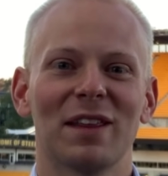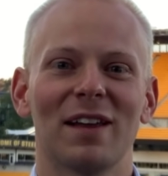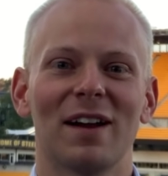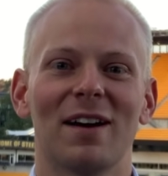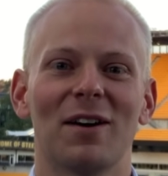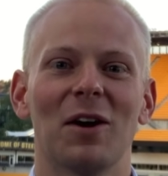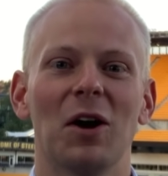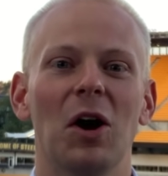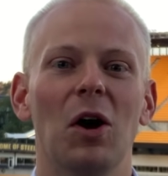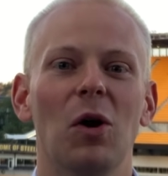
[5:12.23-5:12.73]

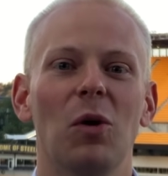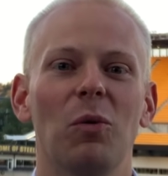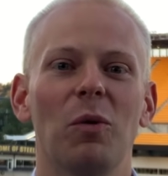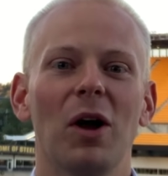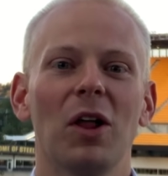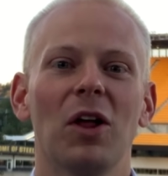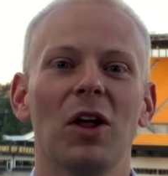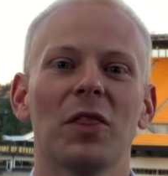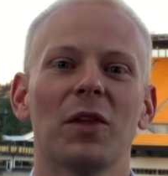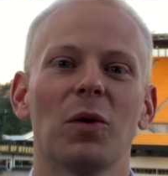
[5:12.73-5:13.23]
They're
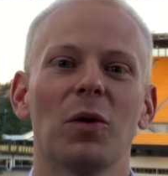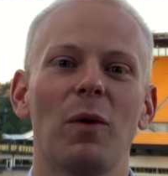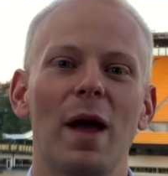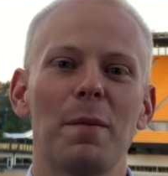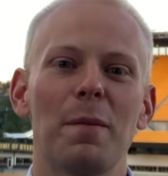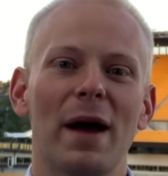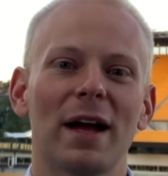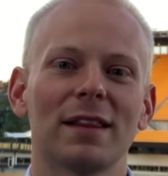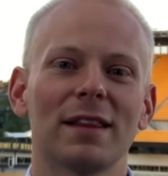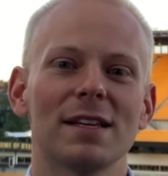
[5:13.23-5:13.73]
well on their
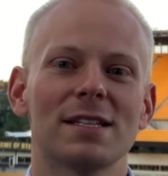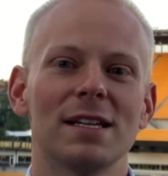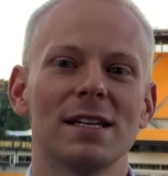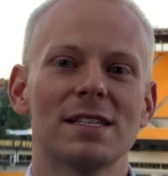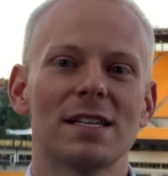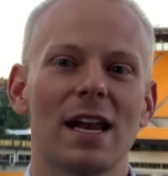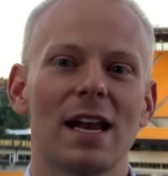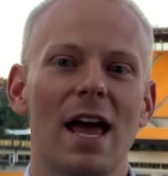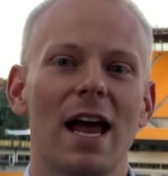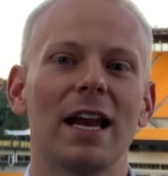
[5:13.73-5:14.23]
way back to
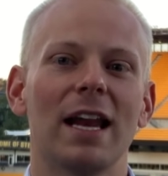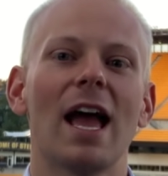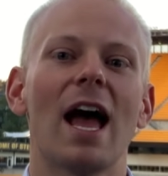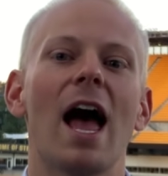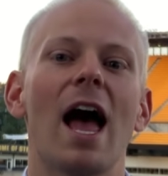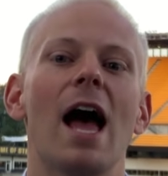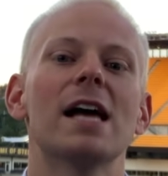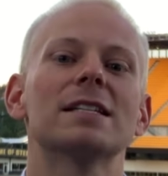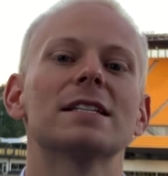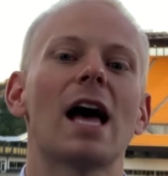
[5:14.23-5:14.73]
Cincinnati,
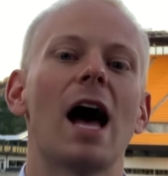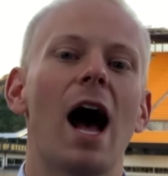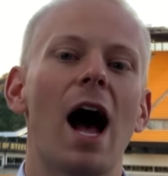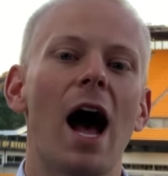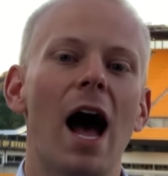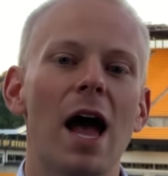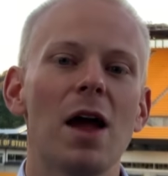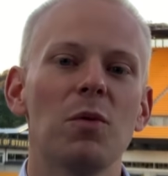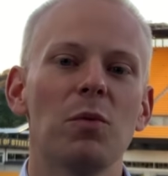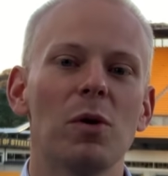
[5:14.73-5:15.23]
as
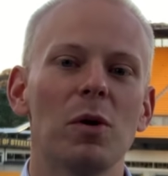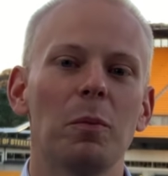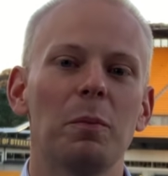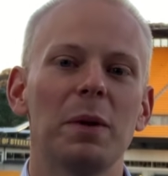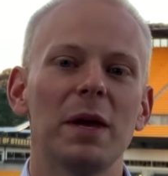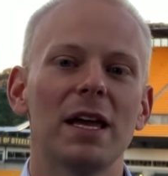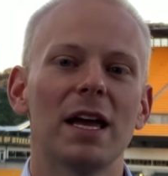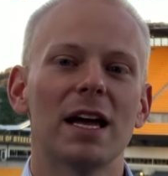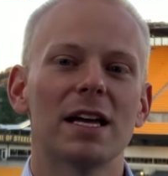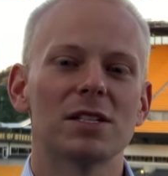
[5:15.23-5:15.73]
I will
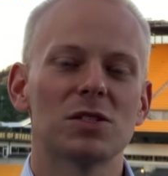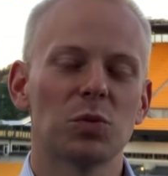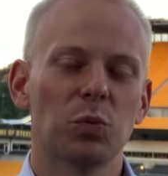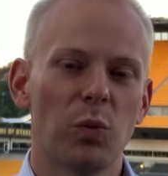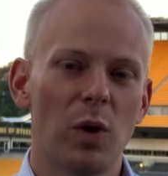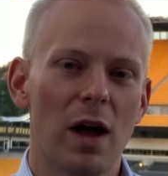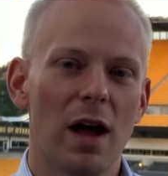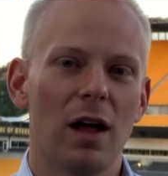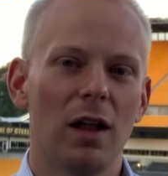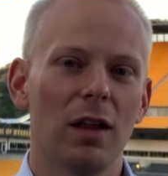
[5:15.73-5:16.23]
be as
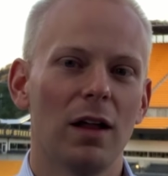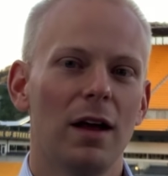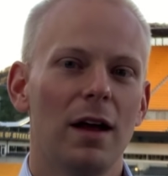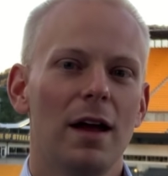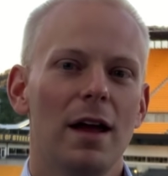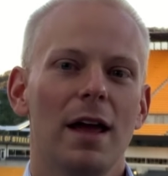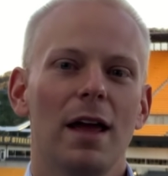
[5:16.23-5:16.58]
well.